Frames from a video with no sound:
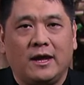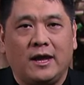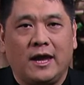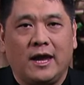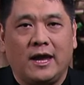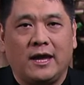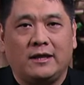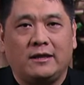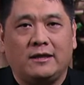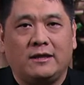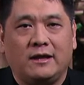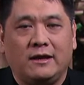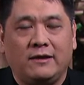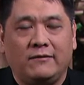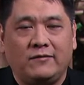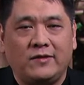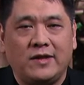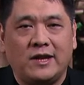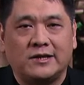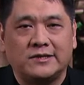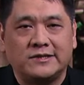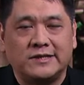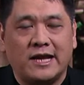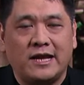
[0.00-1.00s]
And if
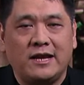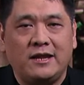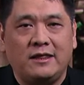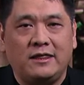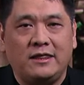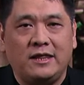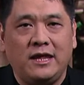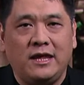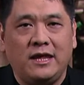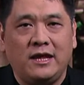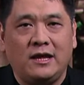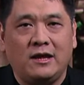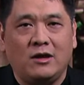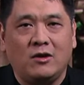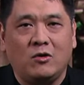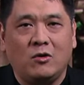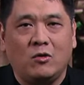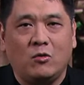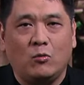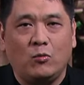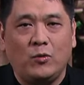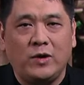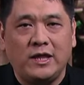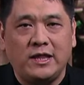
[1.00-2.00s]
there's anything
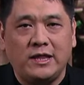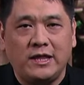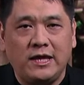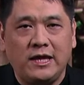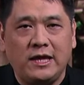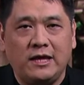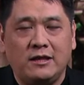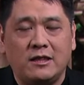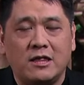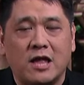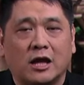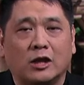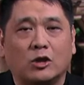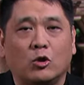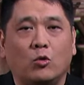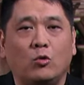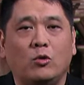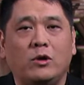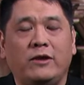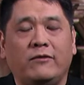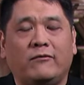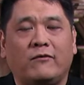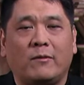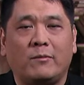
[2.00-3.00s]
we need, not
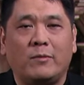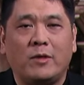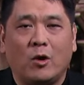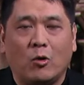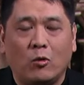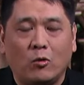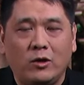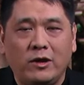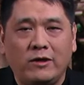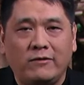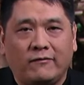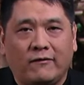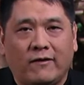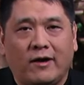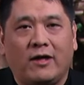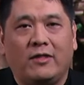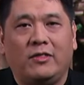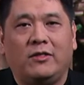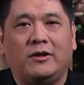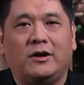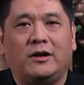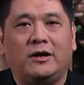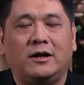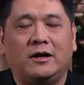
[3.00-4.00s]
only from the Holy
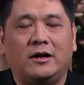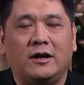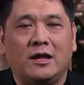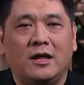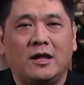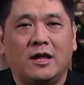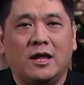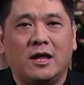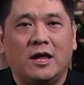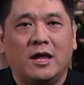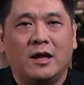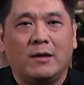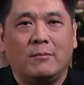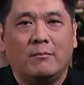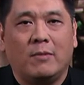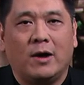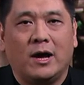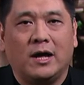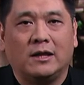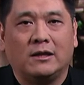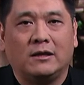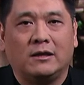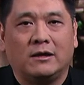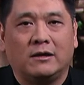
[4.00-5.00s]
Father,
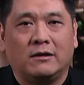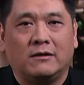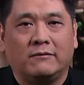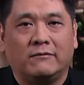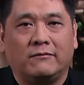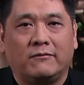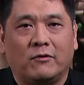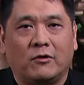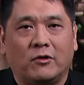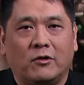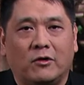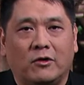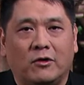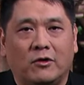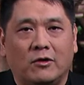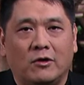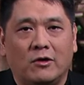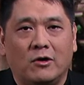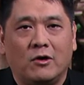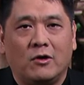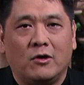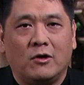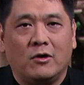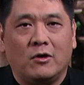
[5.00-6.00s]
but for
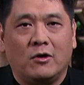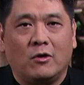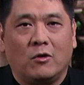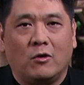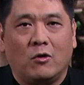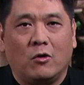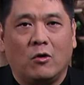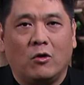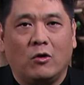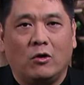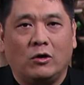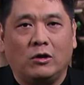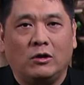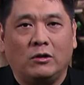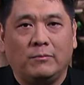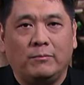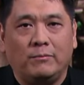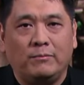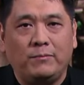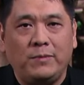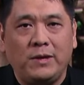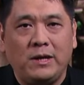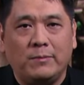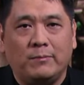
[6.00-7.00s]
all
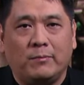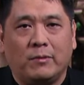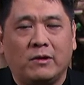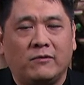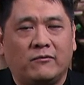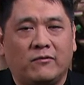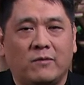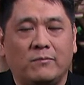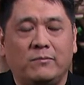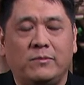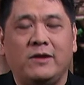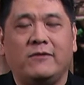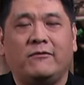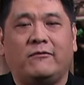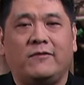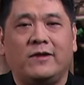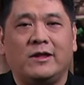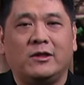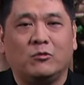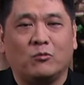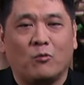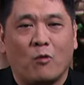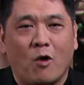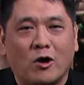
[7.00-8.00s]
people from
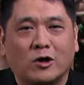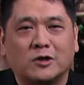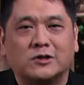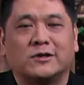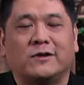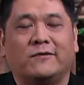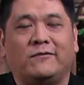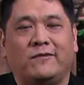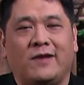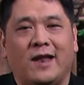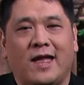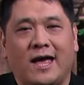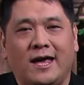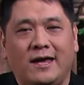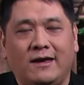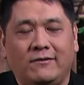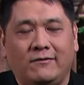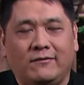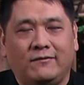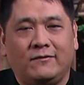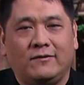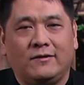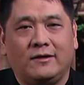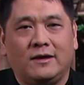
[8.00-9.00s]
different walks of life,
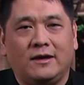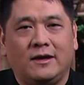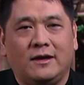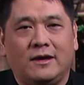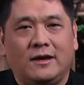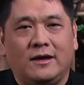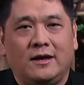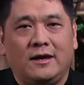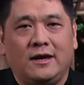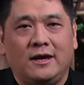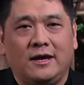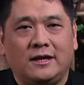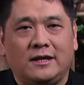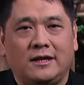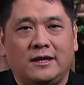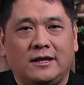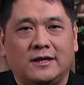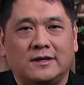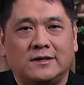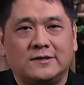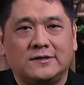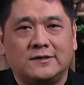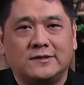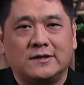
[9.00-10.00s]
it
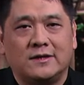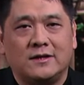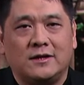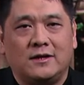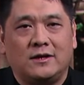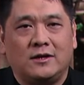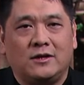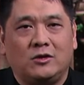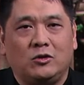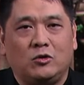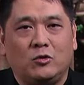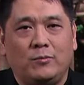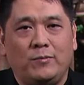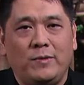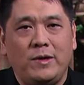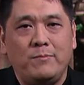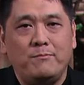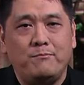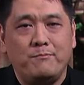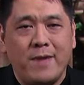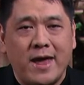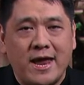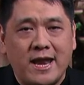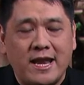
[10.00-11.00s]
is to be
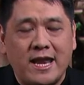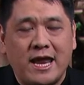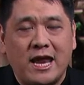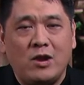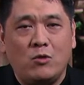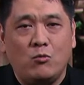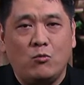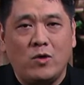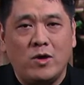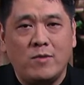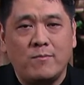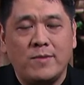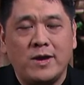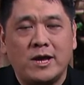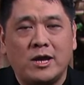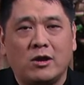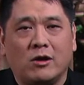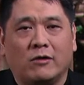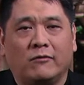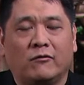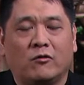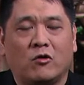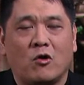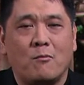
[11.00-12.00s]
men and women
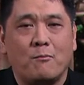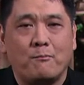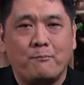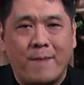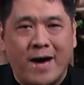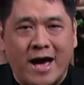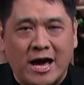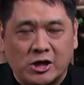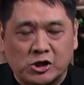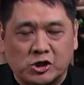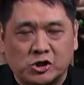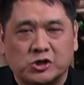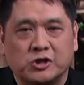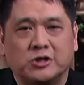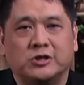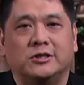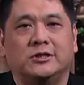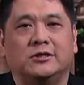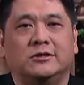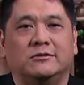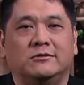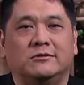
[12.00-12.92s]
of compassion,